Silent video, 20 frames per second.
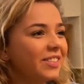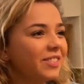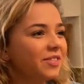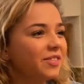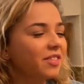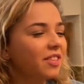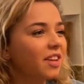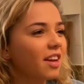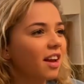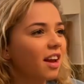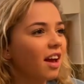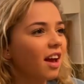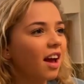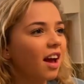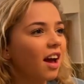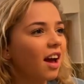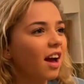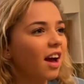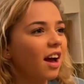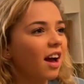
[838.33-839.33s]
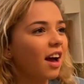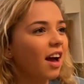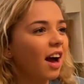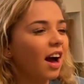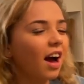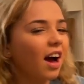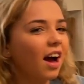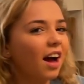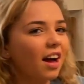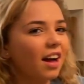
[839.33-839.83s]
You can, I think both of
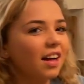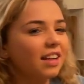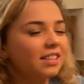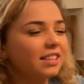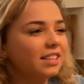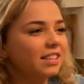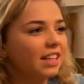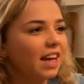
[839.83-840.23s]
them turn.